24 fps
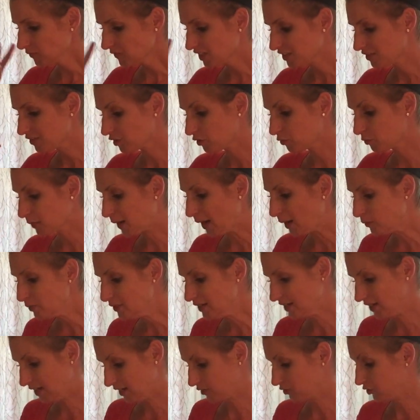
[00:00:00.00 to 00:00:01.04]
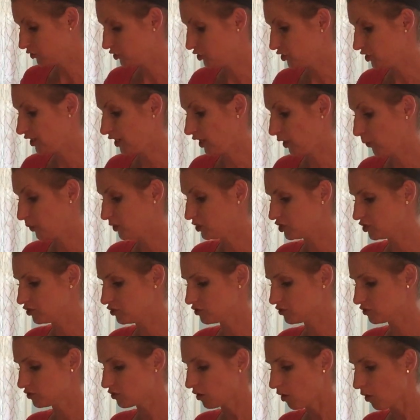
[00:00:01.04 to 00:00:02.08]
The grounding energy, which is
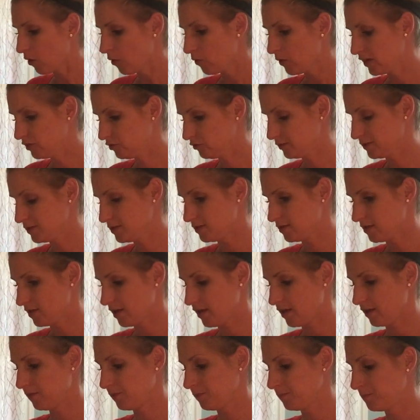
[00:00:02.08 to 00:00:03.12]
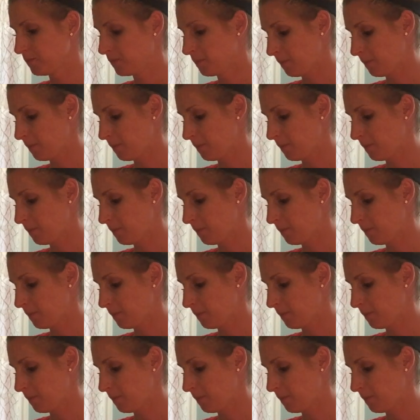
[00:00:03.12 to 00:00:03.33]
so interesting,